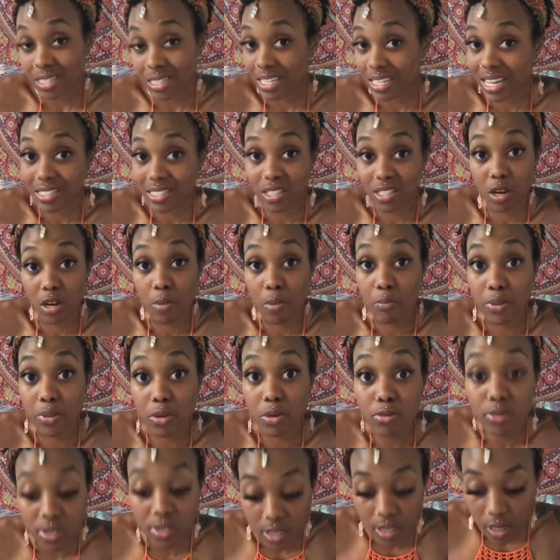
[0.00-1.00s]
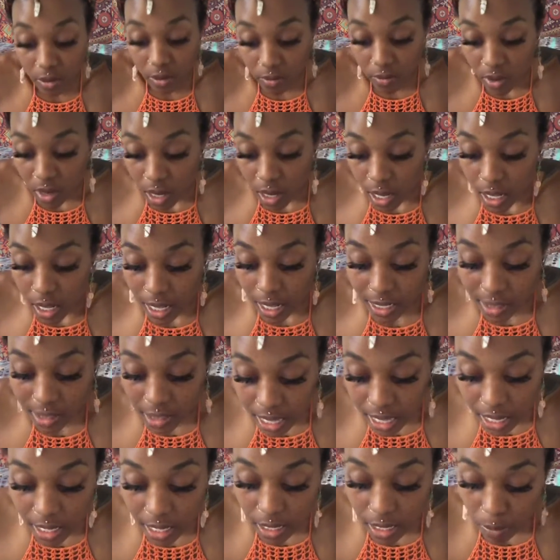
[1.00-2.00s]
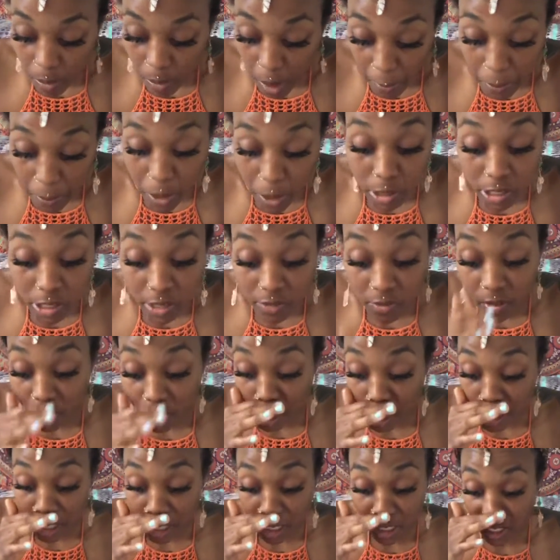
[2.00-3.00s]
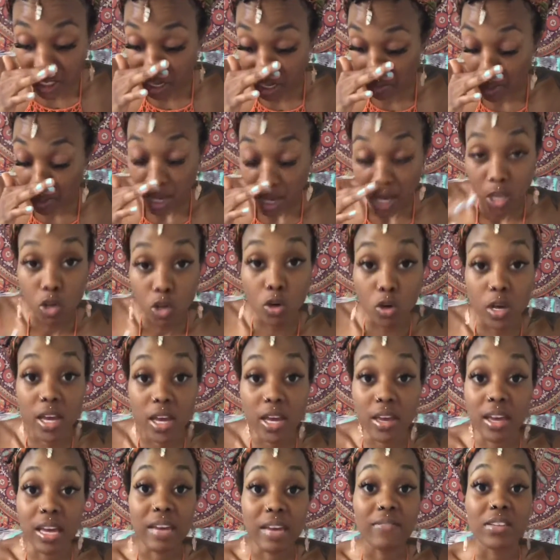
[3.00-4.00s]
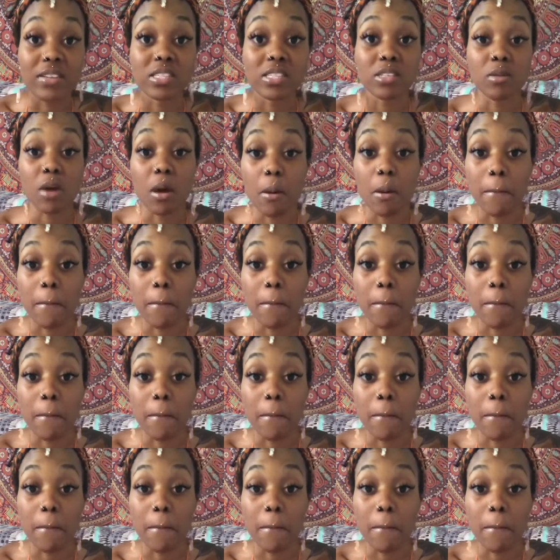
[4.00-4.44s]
That's abusive. That's an abusive relationship. If it's